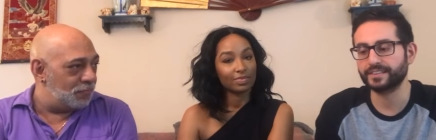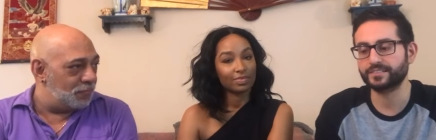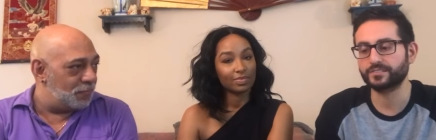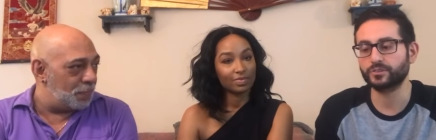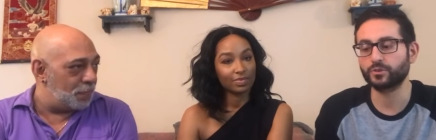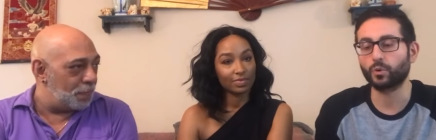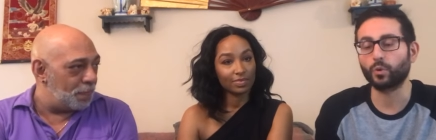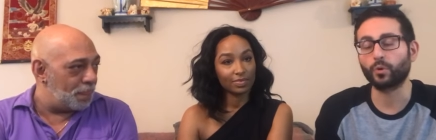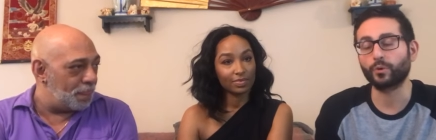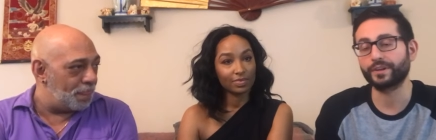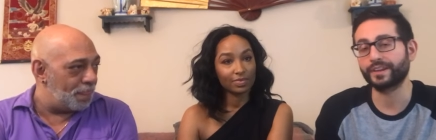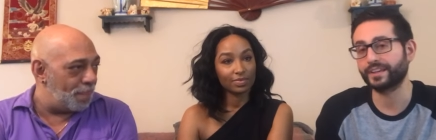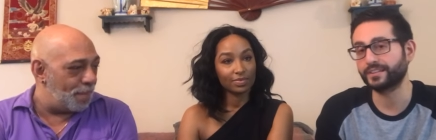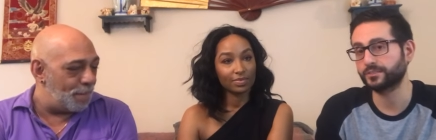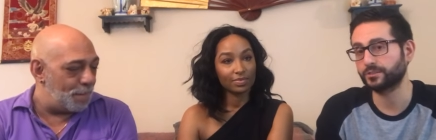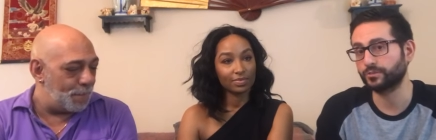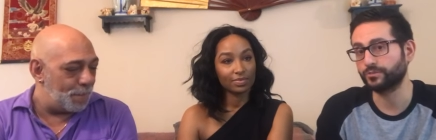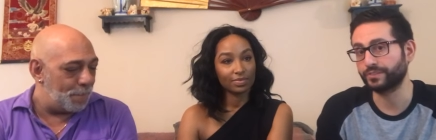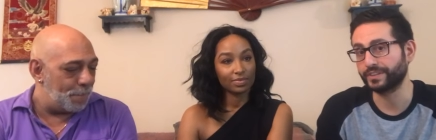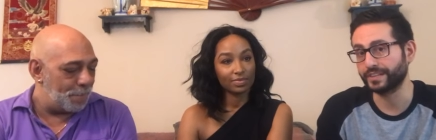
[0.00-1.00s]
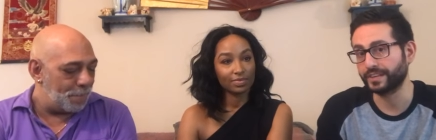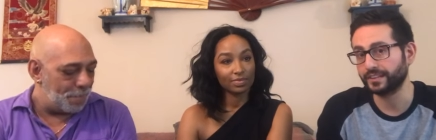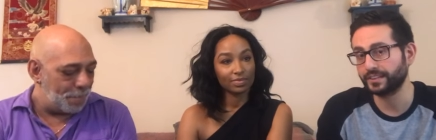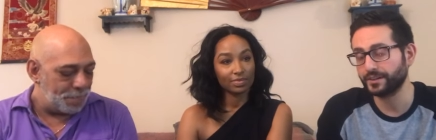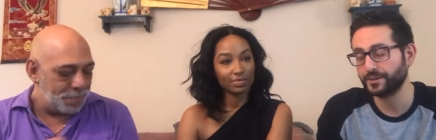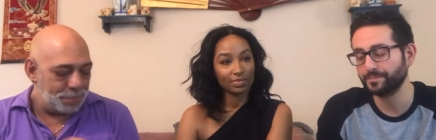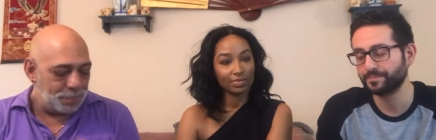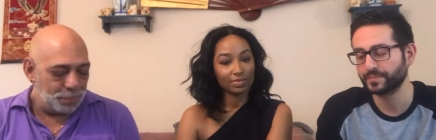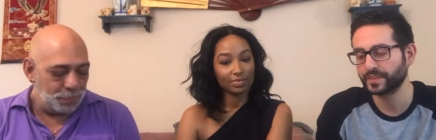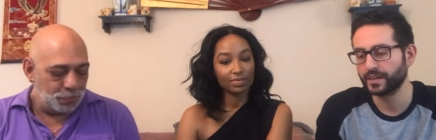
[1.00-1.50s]
Speaker 1: It is an oriental
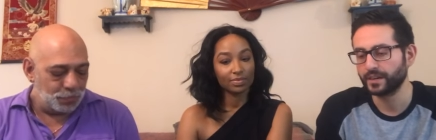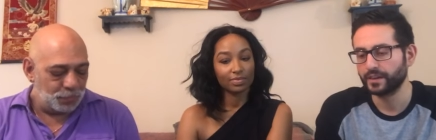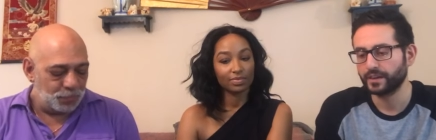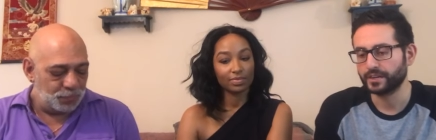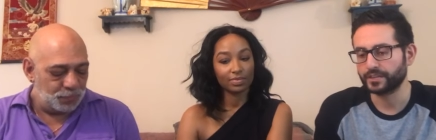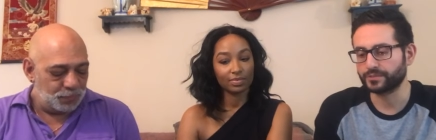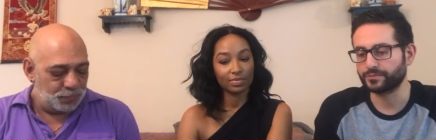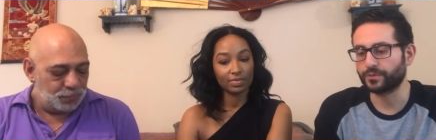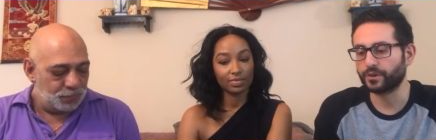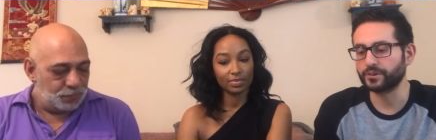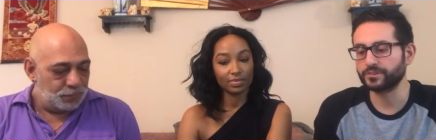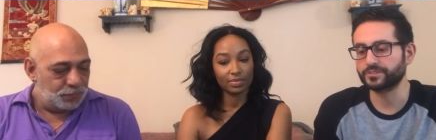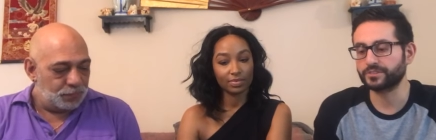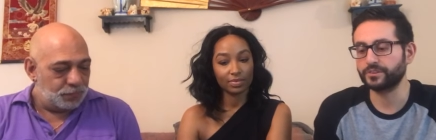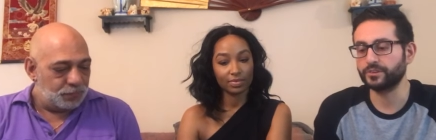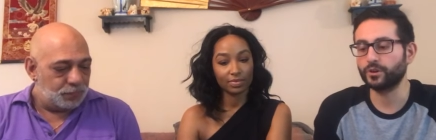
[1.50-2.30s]
vanilla. As far as